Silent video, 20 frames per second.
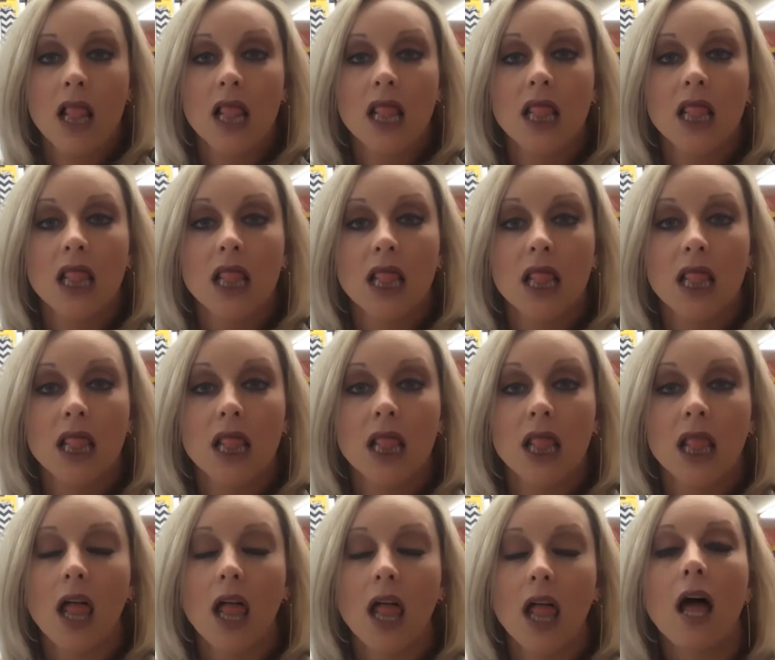
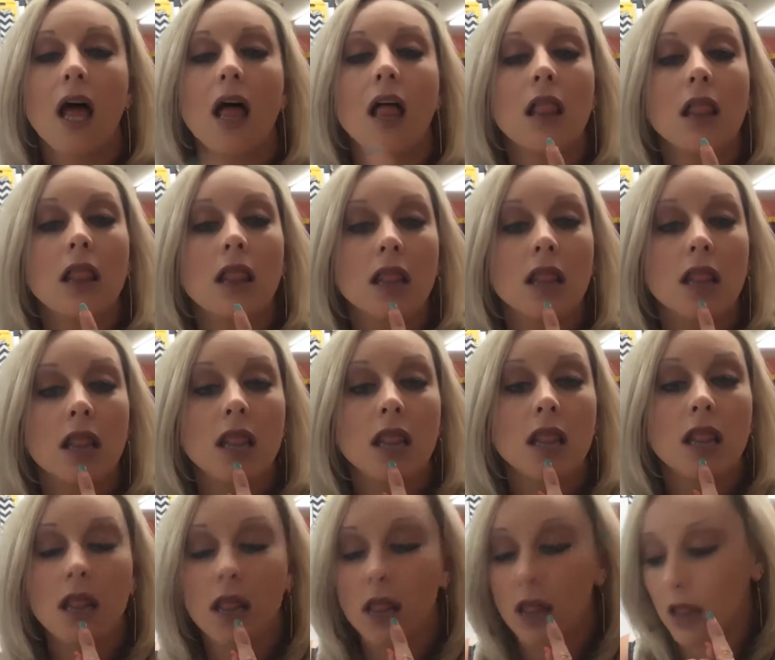L,
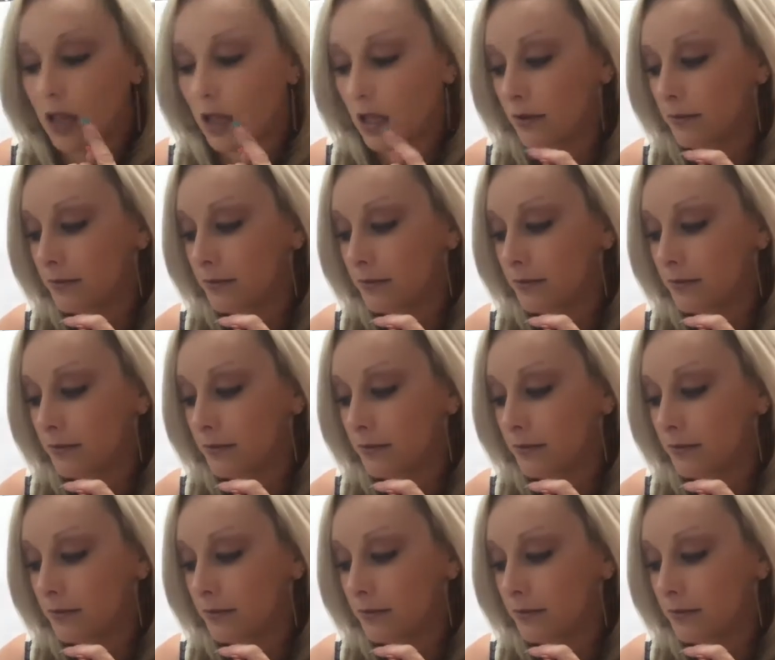l.